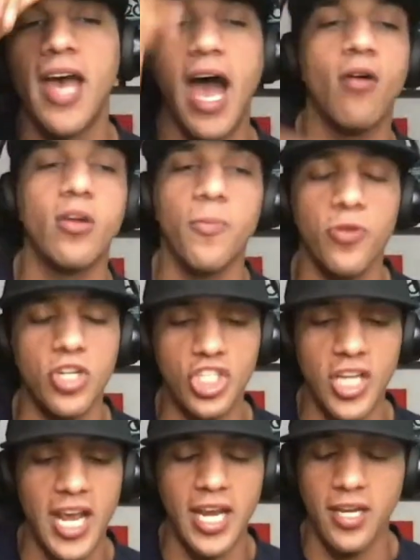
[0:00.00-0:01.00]
I would
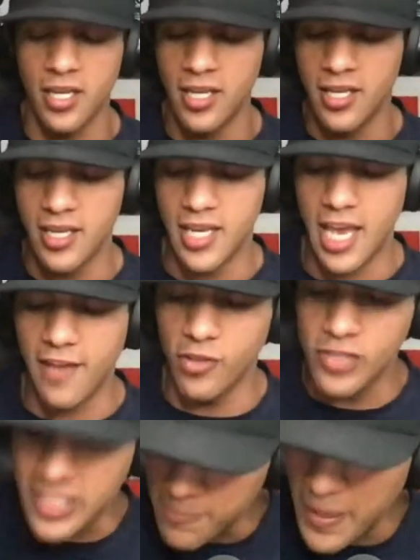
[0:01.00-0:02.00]
appreciate if you
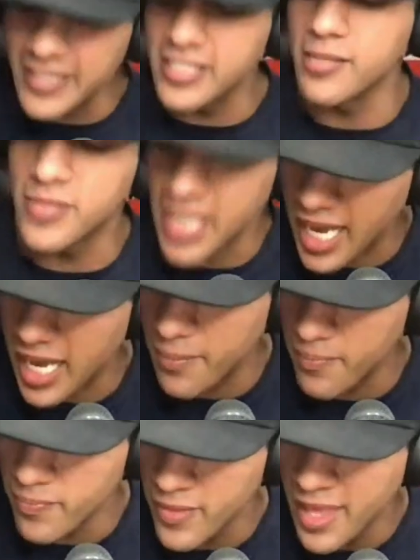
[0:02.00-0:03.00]
spent some
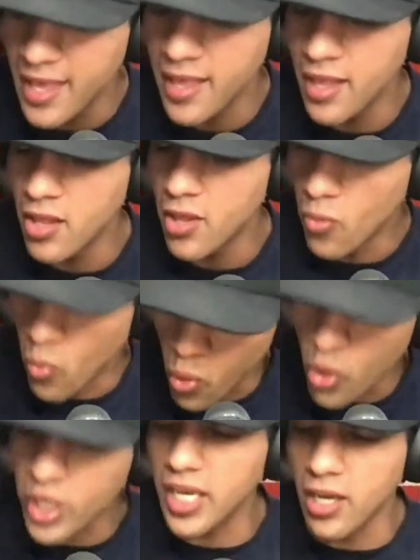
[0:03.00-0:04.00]
time
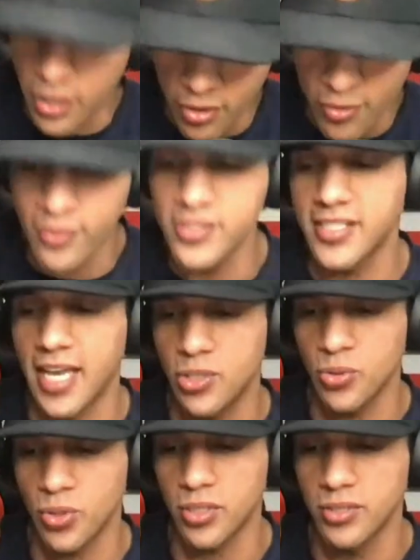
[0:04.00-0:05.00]
working on your own schedule.